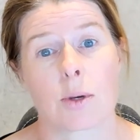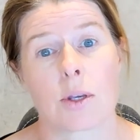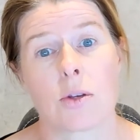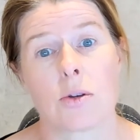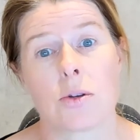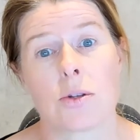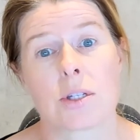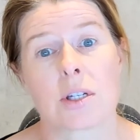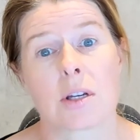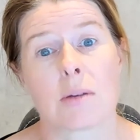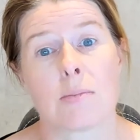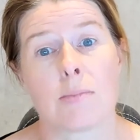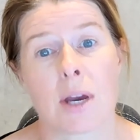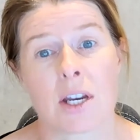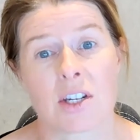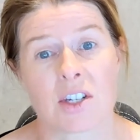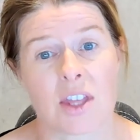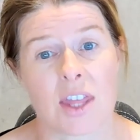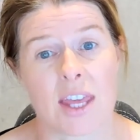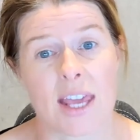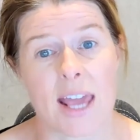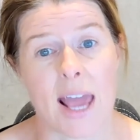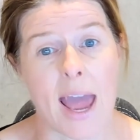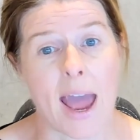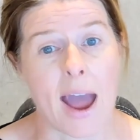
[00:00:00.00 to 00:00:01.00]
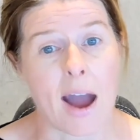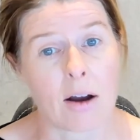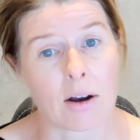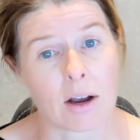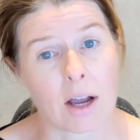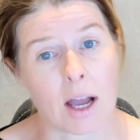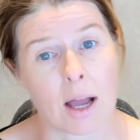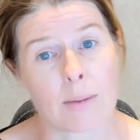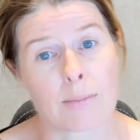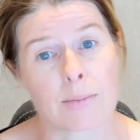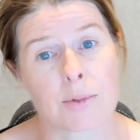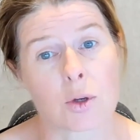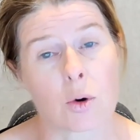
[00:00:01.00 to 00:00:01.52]
we use to measure the
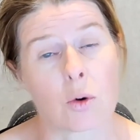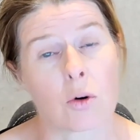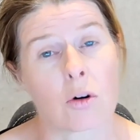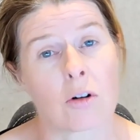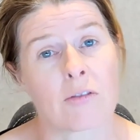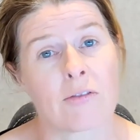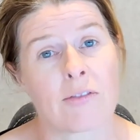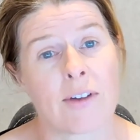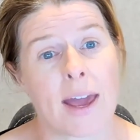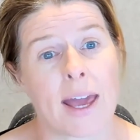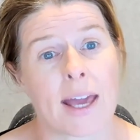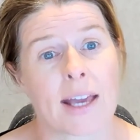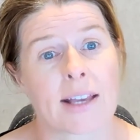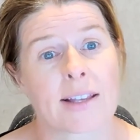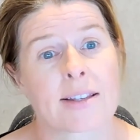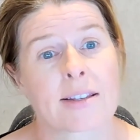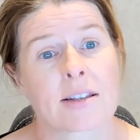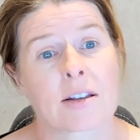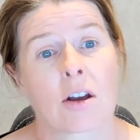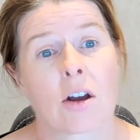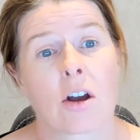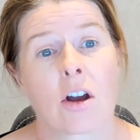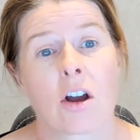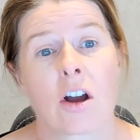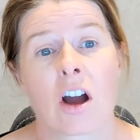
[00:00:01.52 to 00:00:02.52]
outcomes or effects